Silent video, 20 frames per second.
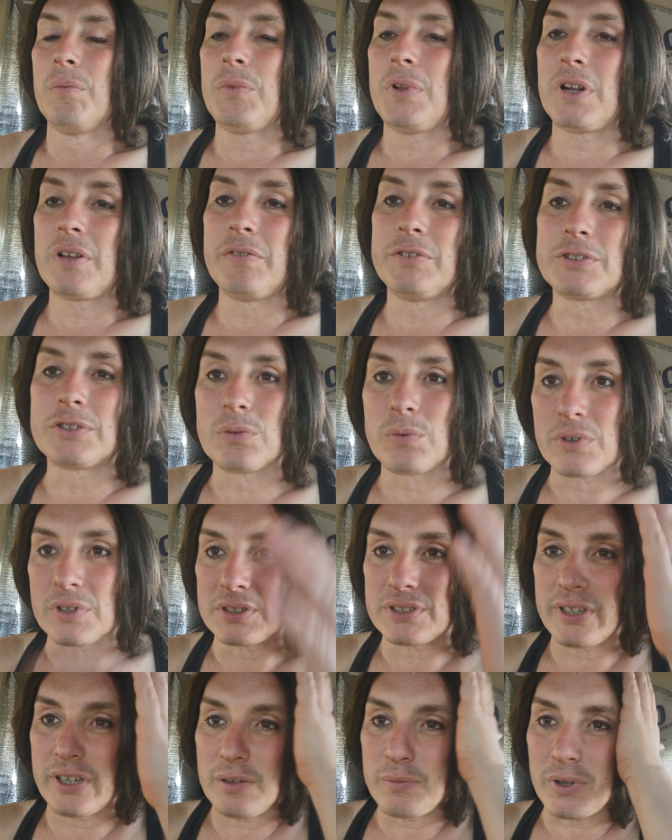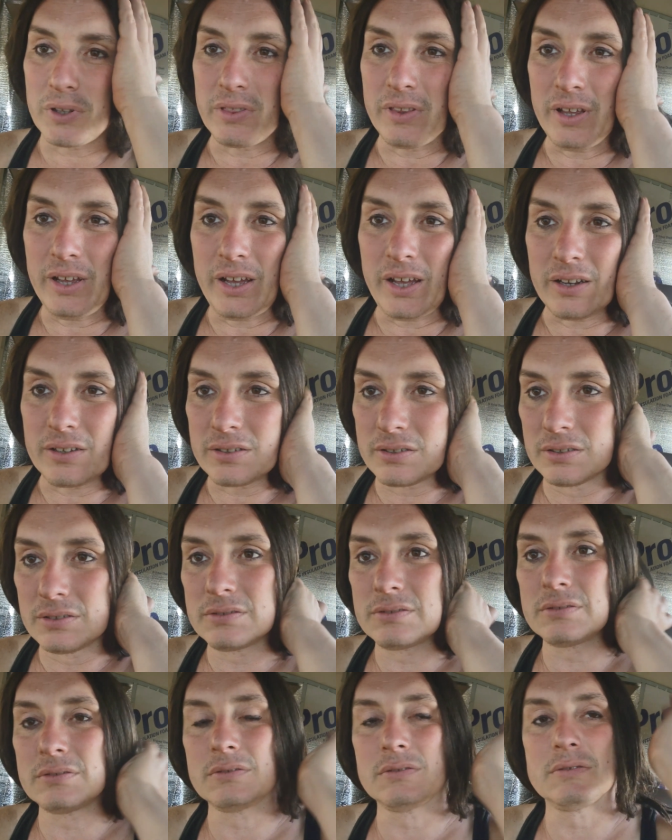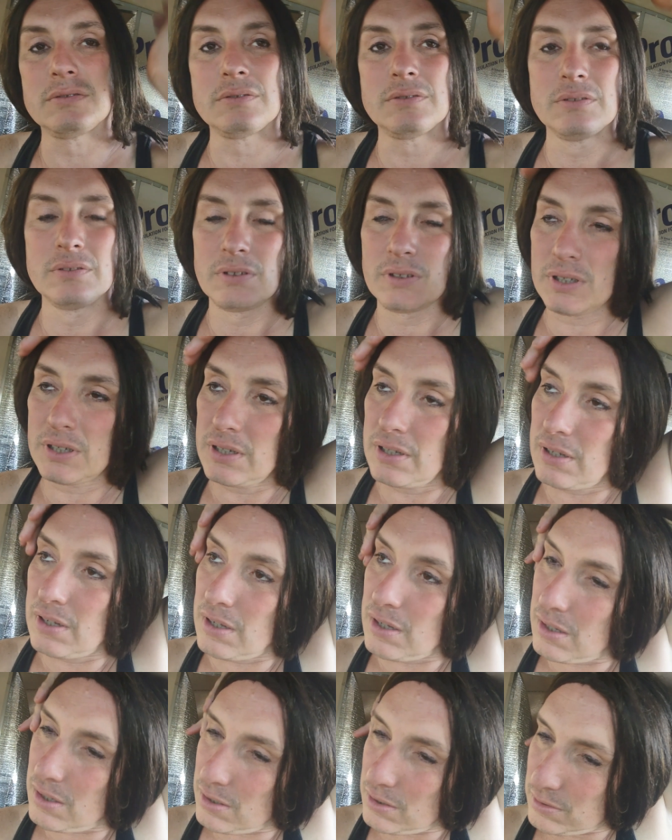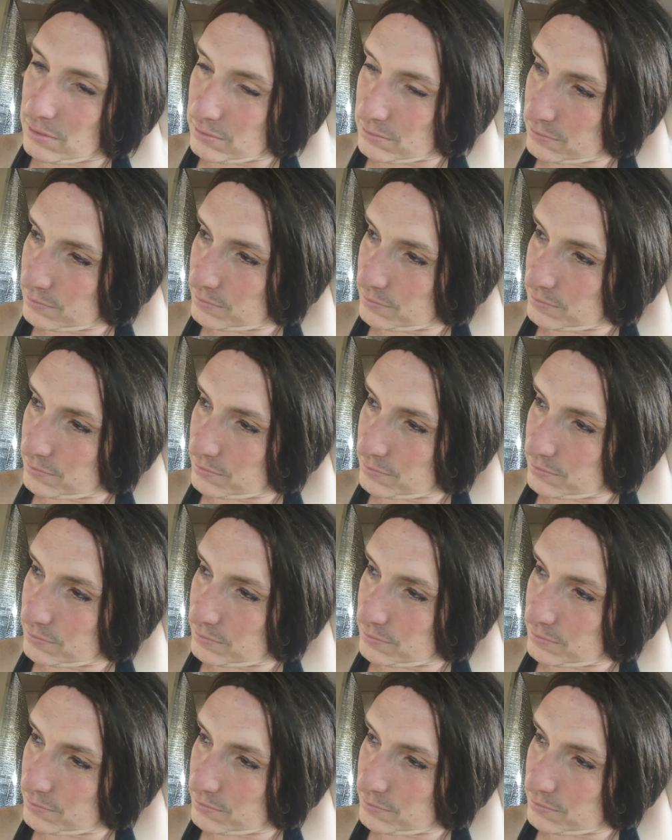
not even sure what to say about that. Uh,